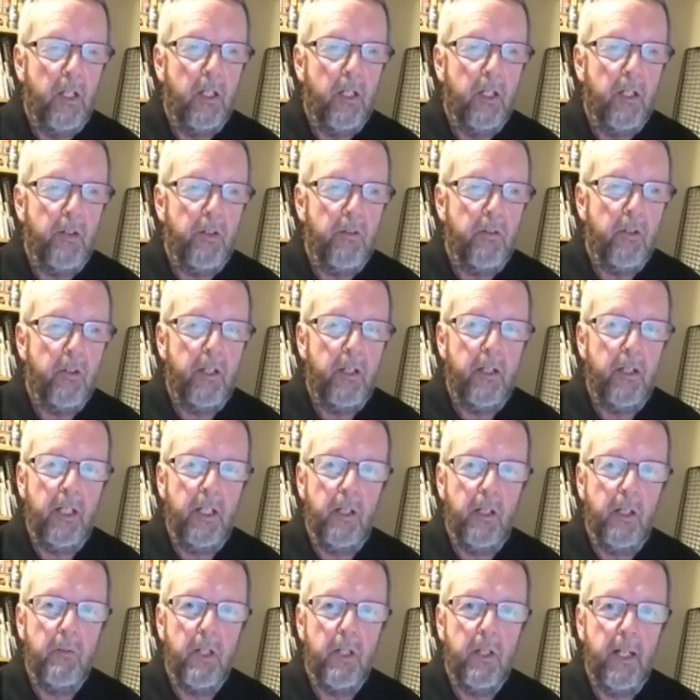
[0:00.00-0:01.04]
and trying to
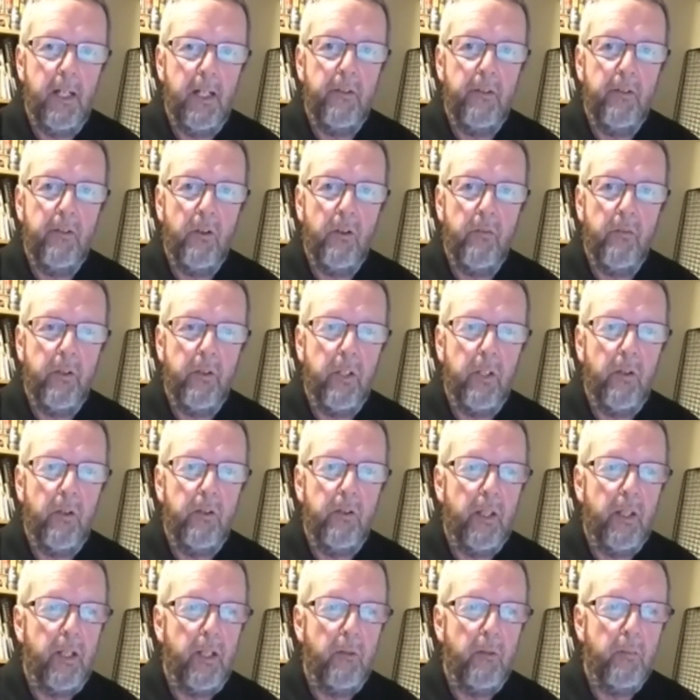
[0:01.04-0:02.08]
keep your hands off of those
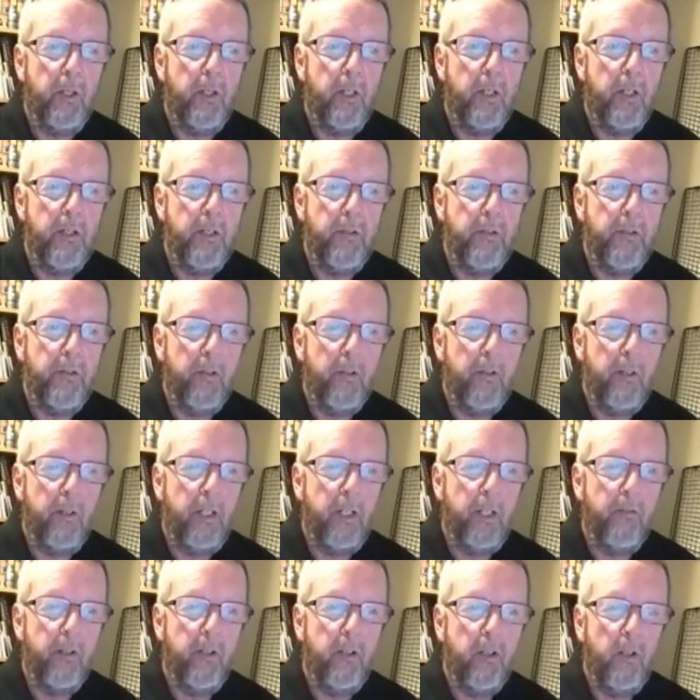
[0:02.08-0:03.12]
8 pints to leave
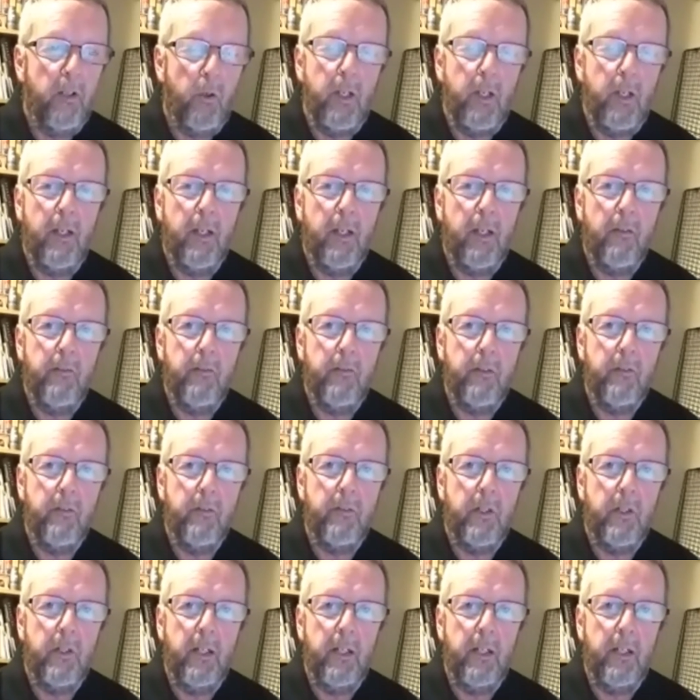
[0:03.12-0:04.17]
it long enough to
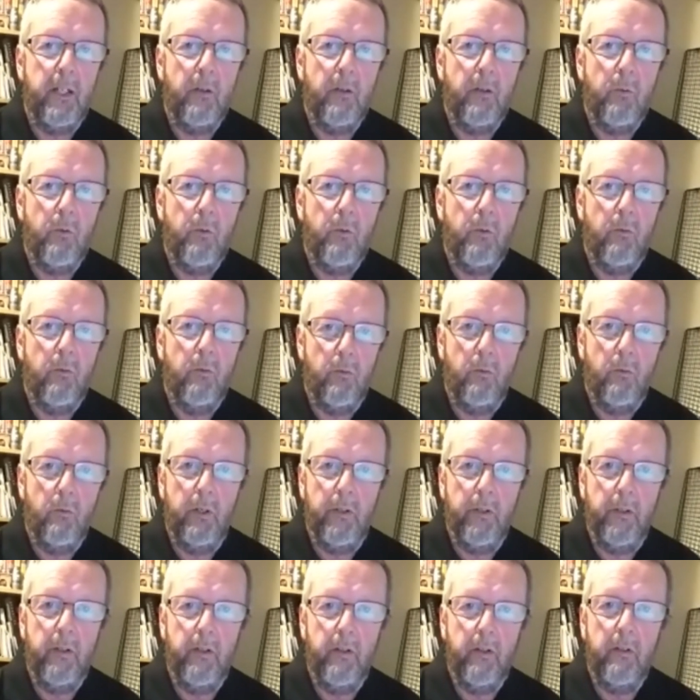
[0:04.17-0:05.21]
find out
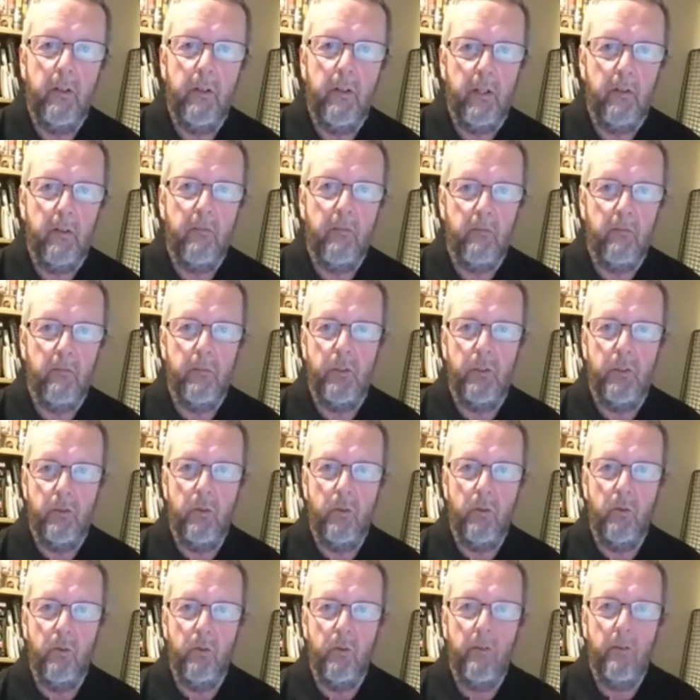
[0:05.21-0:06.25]
whether it
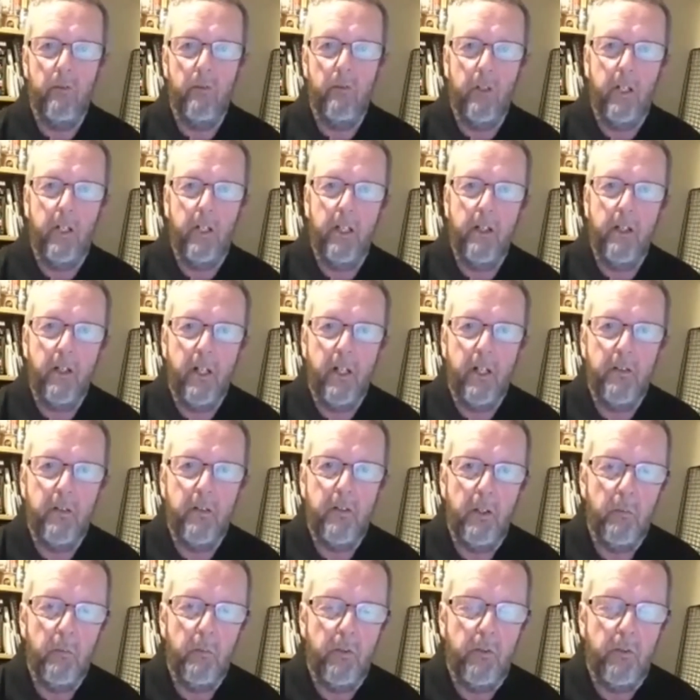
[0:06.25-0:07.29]
matured really
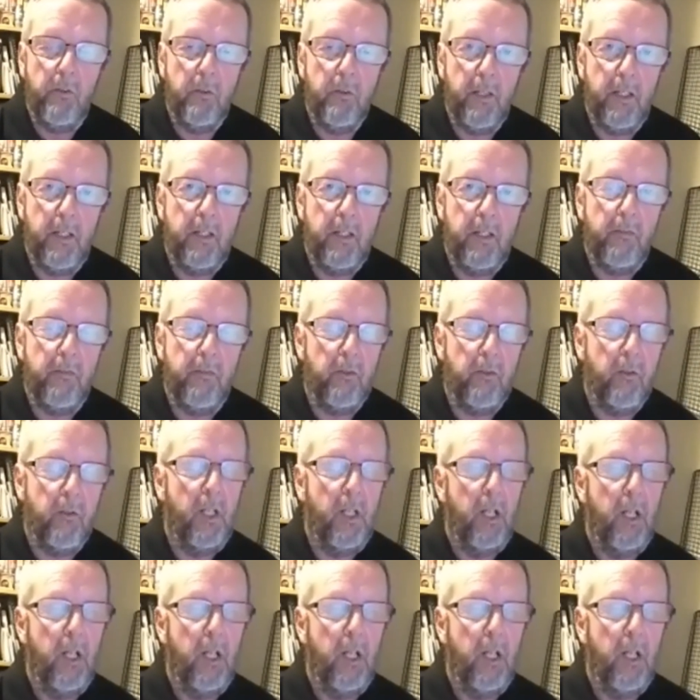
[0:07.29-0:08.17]
nicely was quite difficult.